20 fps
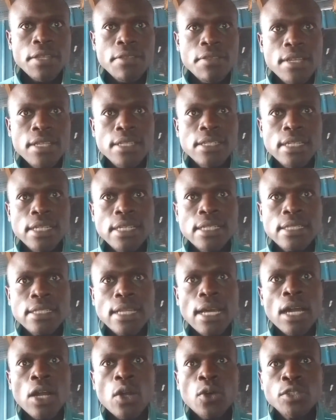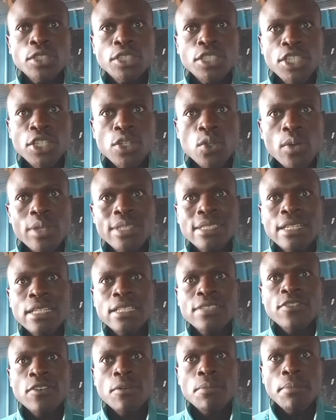This is a continuous
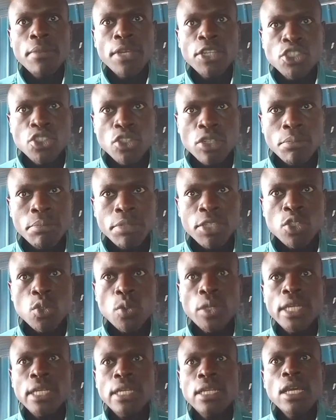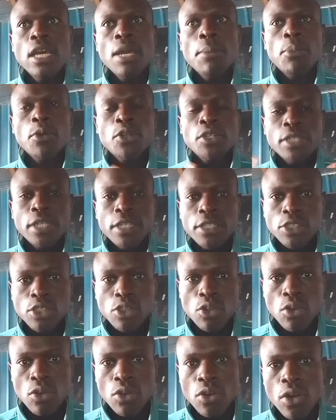transformation between
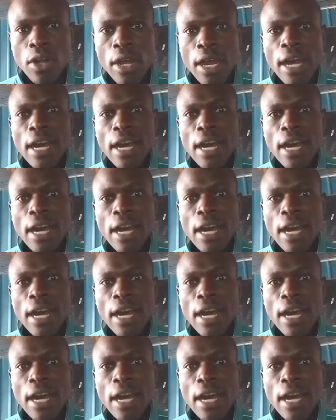potential